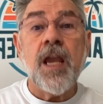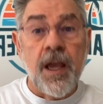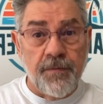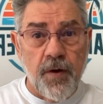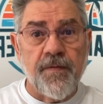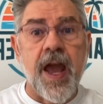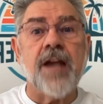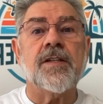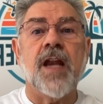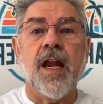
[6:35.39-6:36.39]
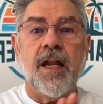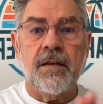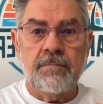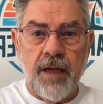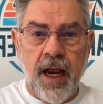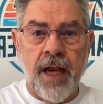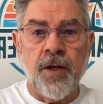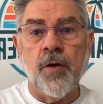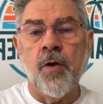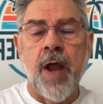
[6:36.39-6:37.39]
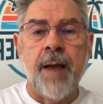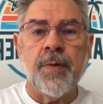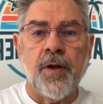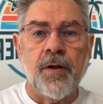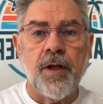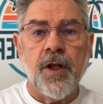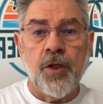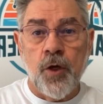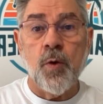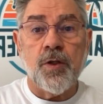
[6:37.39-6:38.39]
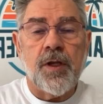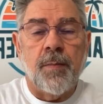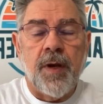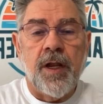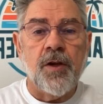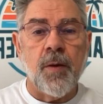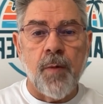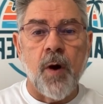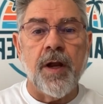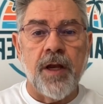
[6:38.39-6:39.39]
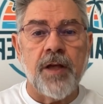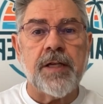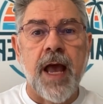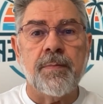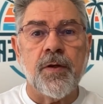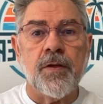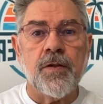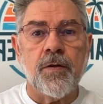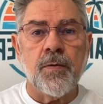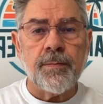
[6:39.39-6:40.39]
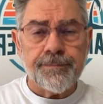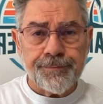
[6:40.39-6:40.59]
if you're vaccinated and you or somebody in your party does happen to